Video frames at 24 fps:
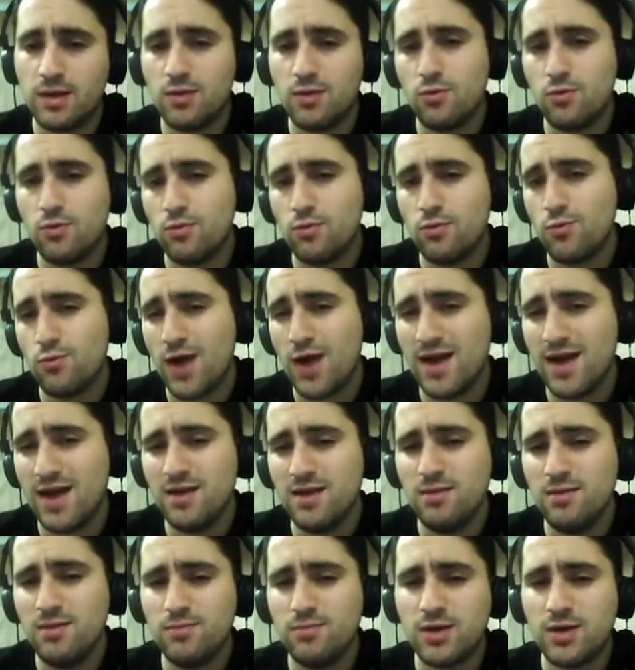
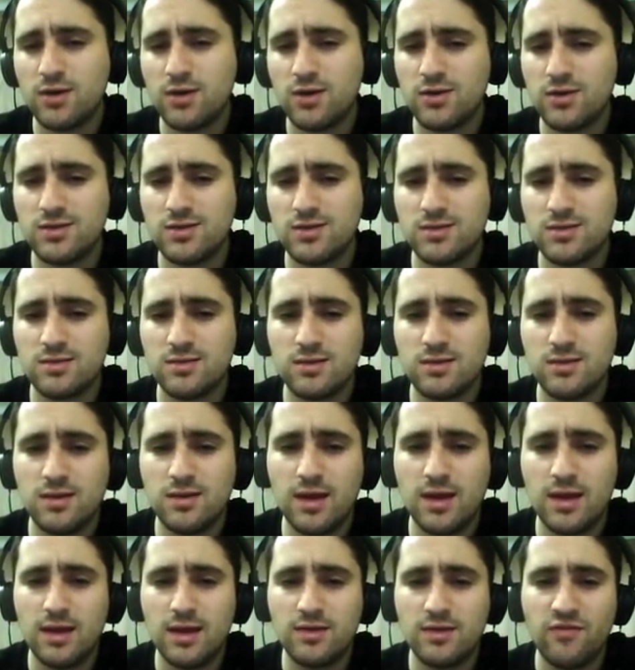Why? Because
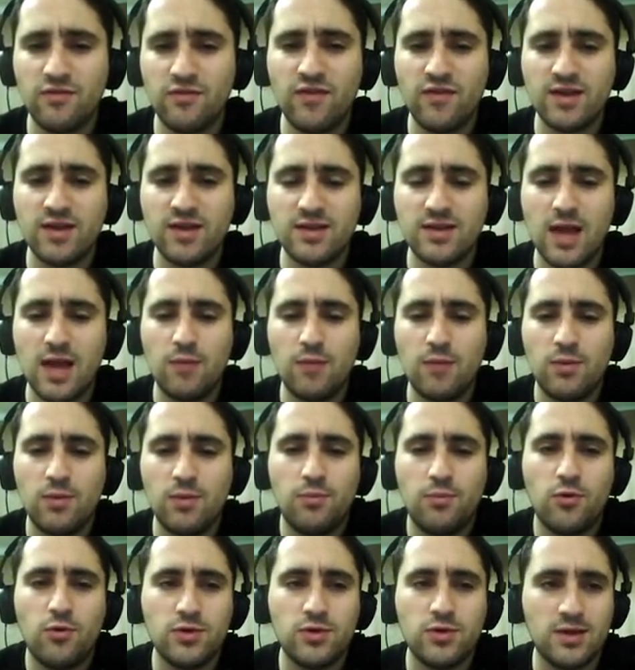the fact that I'm
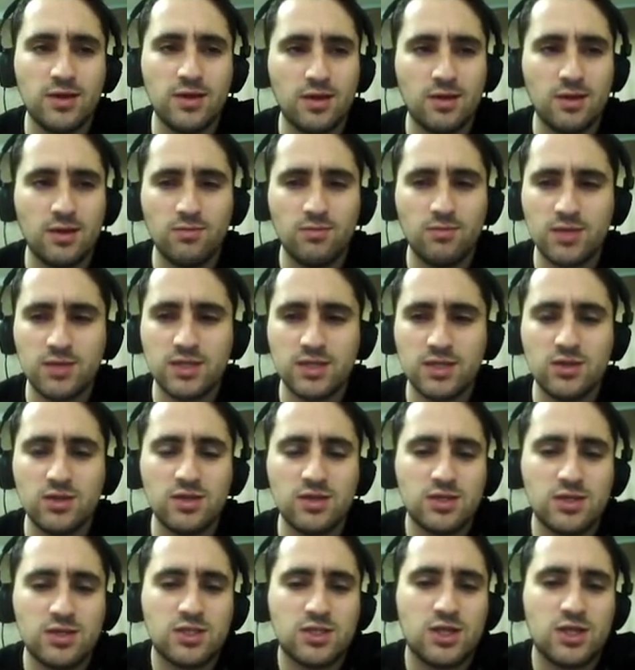reporting him does not
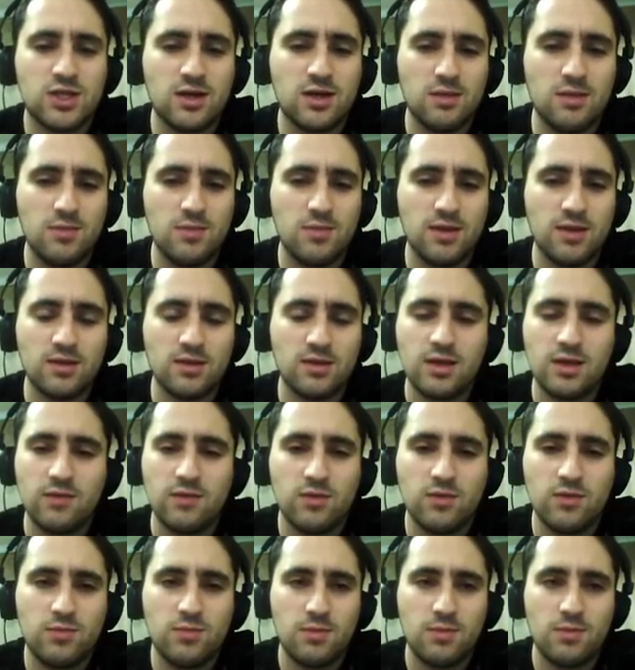necessarily mean that he
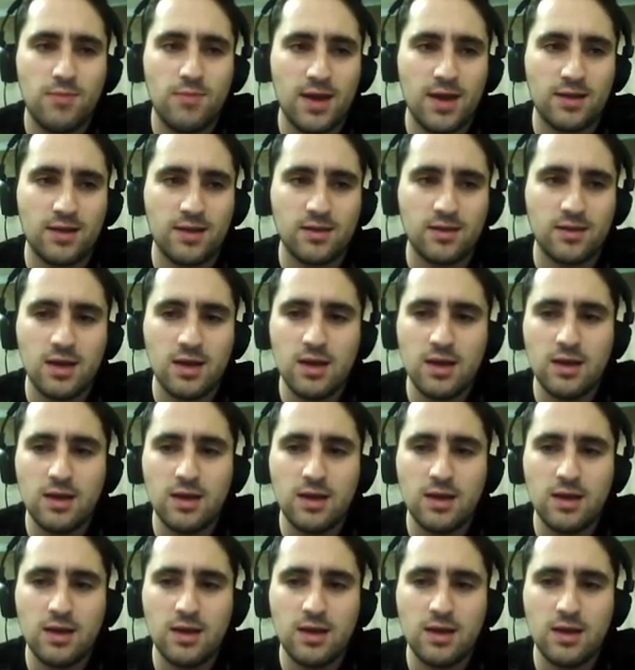will be banned.